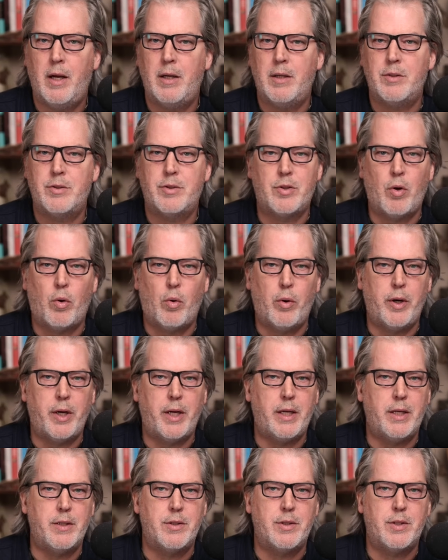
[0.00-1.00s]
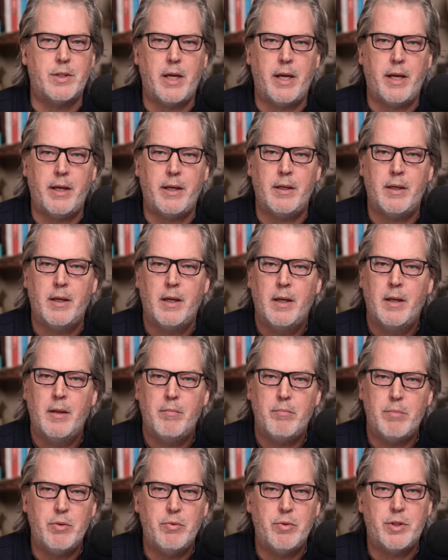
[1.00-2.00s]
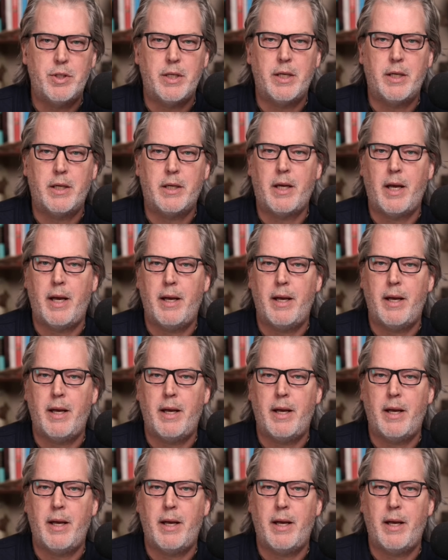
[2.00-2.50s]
stories and music